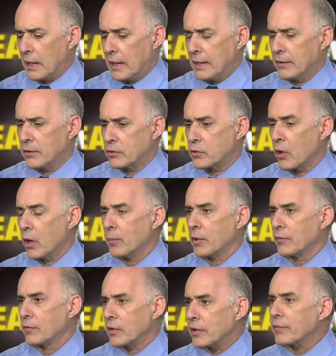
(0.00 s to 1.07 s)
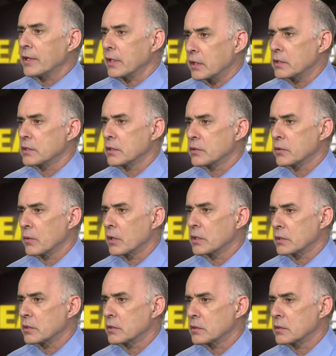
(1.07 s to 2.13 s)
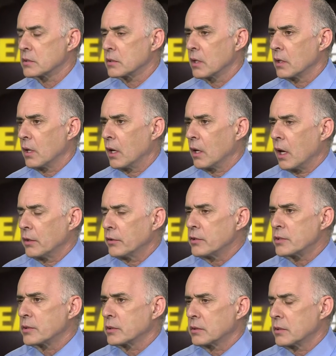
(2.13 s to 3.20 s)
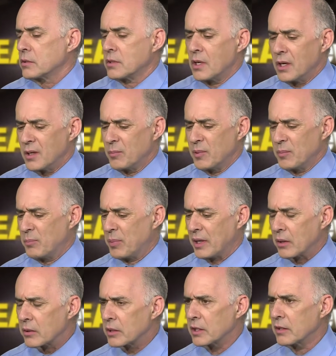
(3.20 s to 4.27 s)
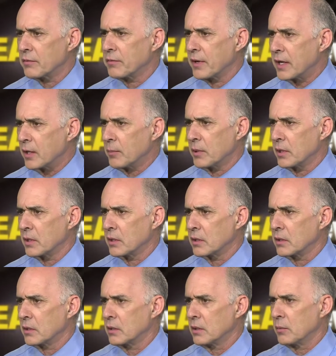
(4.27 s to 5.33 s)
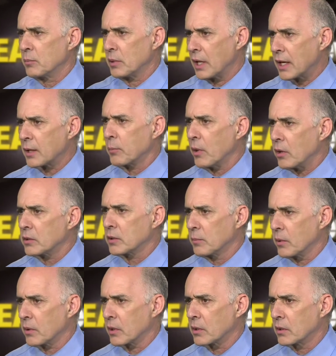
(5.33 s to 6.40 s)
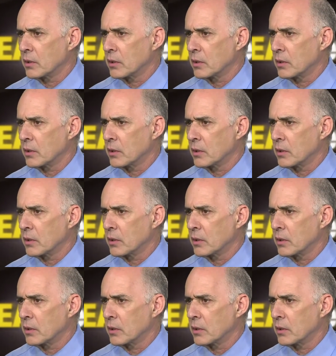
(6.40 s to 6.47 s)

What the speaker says: and the trauma of living in situations, there's got to be barely a family in Black Baltimore